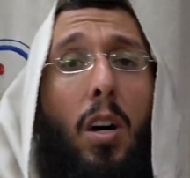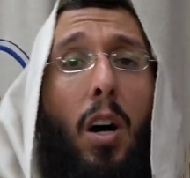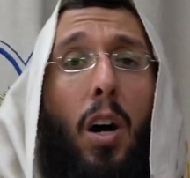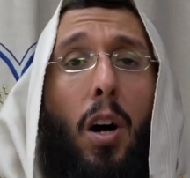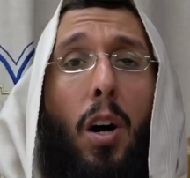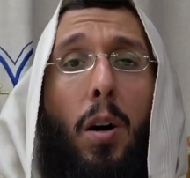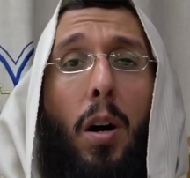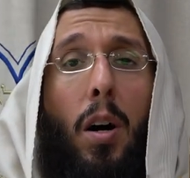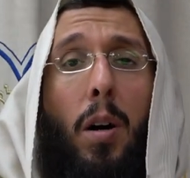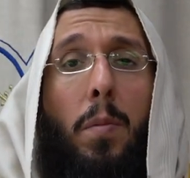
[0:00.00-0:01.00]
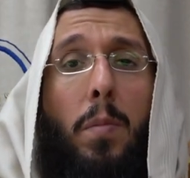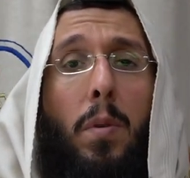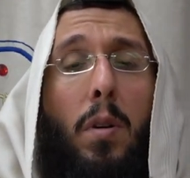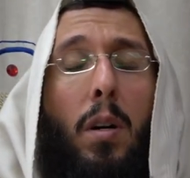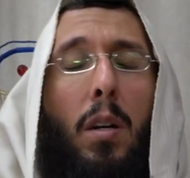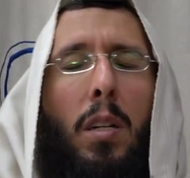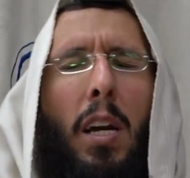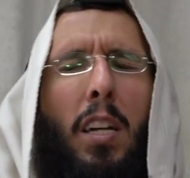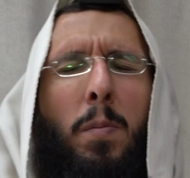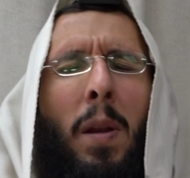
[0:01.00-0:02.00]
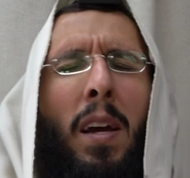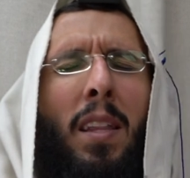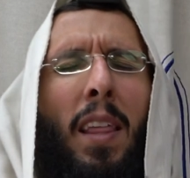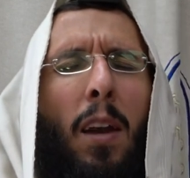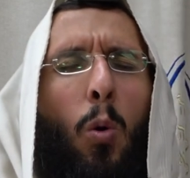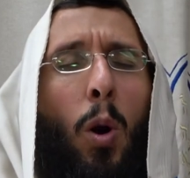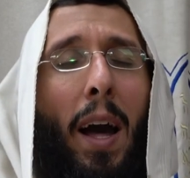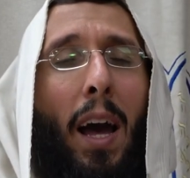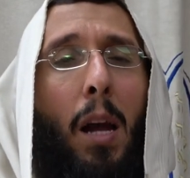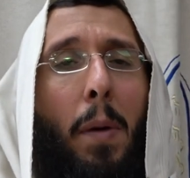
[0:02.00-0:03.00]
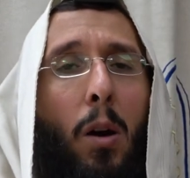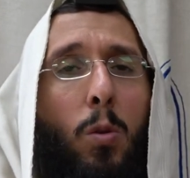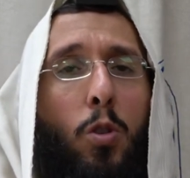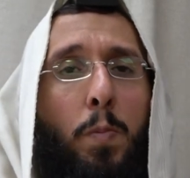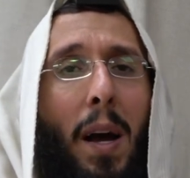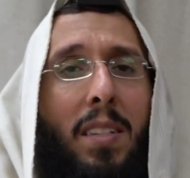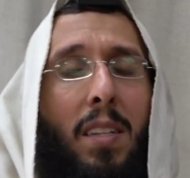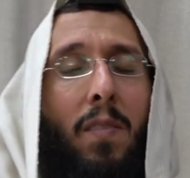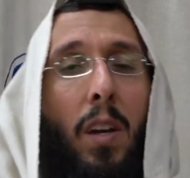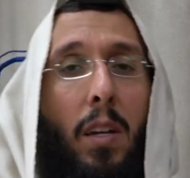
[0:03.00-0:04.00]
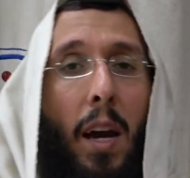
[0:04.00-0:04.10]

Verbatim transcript: uh, uh, he explained that Orachaim HaKodesh passed away